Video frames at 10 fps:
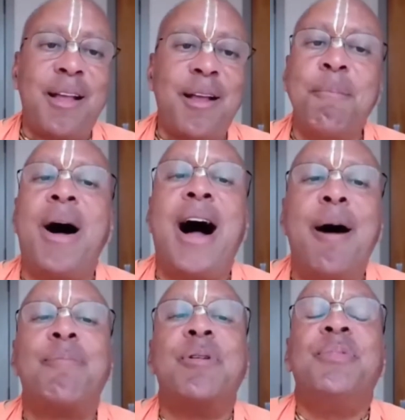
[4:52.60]

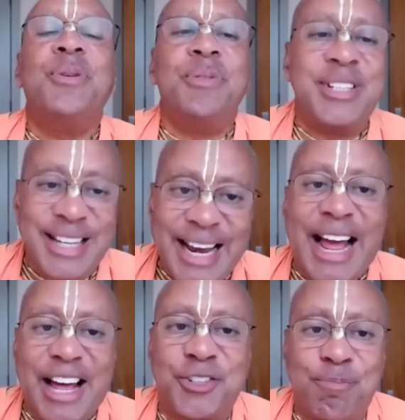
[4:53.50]
Mahaprabhu did
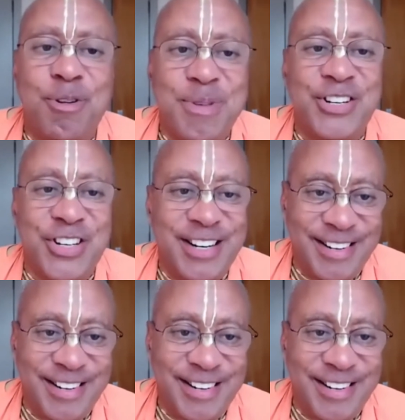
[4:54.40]
ask permission.